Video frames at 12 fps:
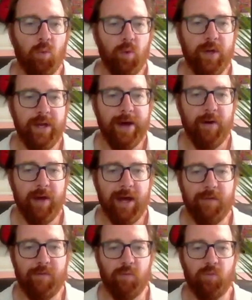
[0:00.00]
we now
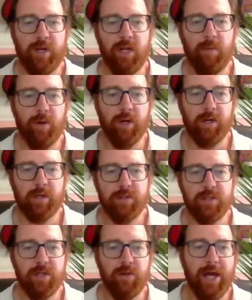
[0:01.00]
have read a book.
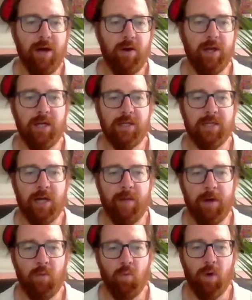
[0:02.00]
So now
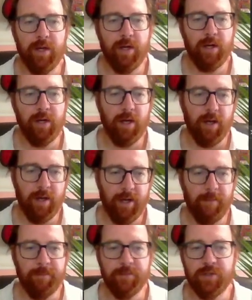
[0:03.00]
anytime I want
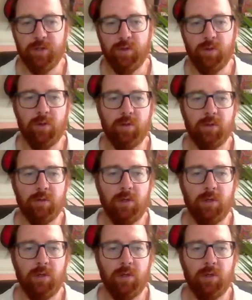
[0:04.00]
to